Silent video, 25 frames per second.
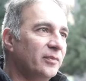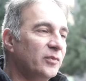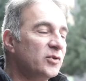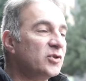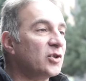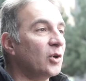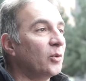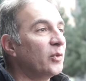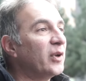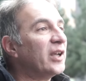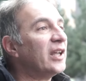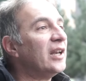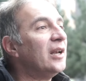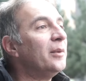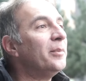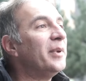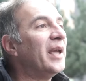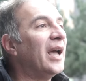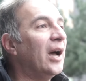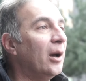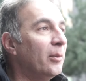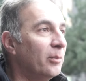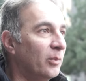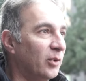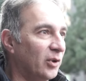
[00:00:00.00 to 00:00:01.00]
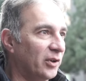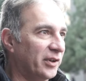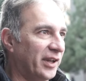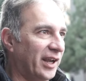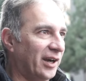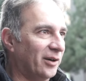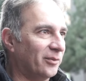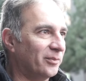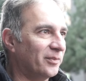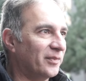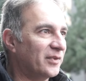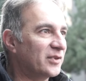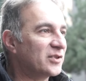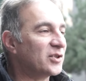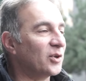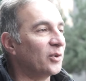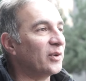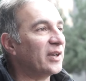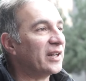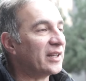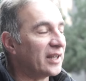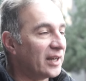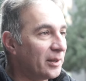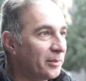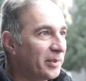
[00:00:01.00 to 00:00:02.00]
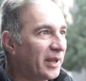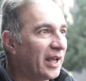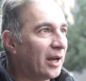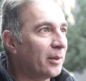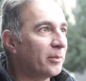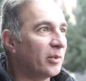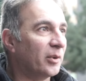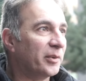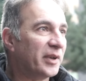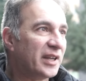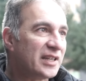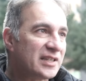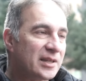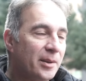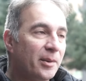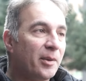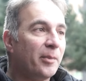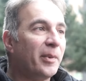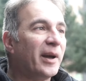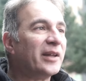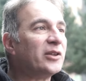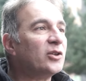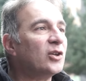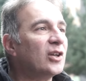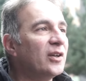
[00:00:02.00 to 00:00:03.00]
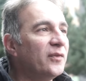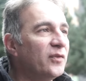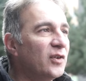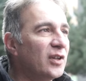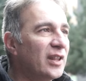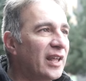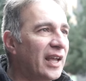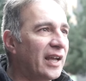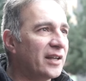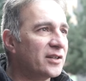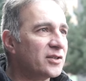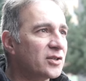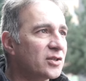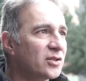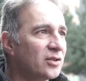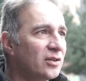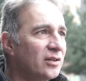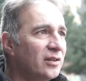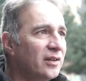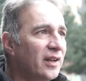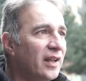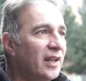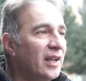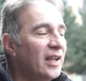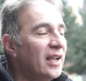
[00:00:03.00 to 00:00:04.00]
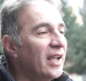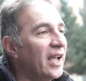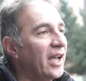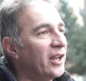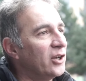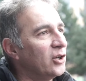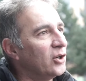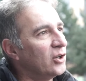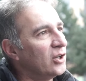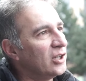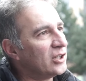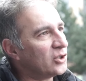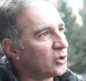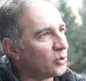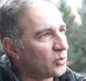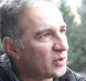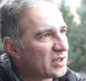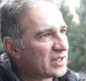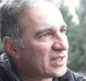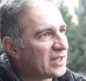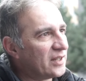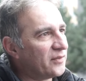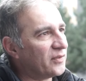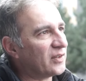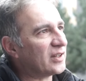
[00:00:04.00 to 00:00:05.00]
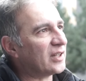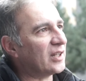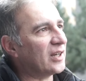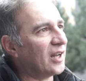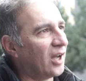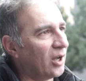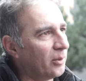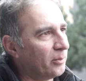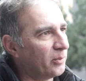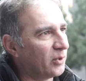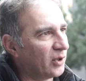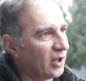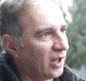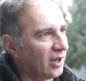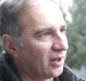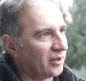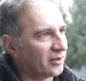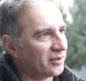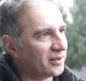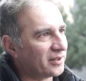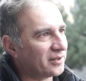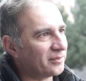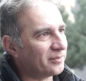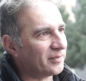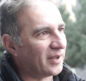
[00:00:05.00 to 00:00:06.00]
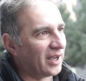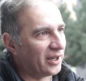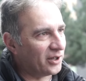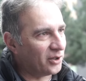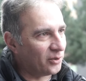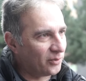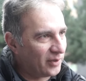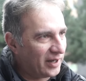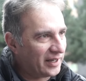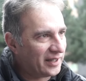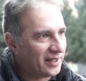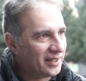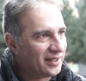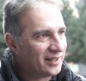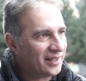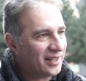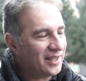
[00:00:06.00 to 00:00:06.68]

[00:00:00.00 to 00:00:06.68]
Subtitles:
So we're going to be humble now. So we're going to be humble because I'm about to give you the answer and you need to receive it in a humble heart. Are you ready?